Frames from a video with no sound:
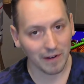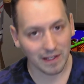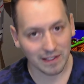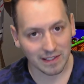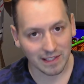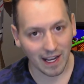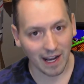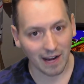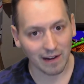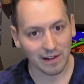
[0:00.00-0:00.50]
friend
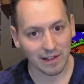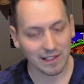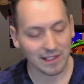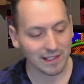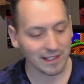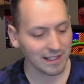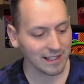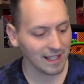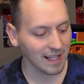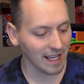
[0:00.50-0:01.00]

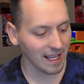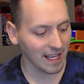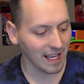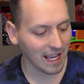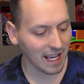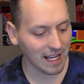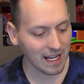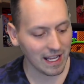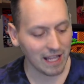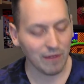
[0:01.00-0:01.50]
Cyrus,
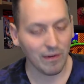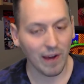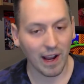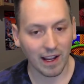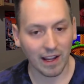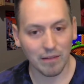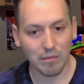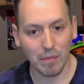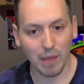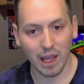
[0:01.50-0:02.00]
and he
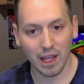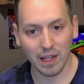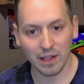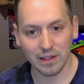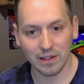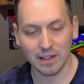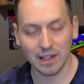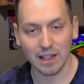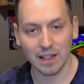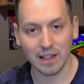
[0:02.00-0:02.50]
recommended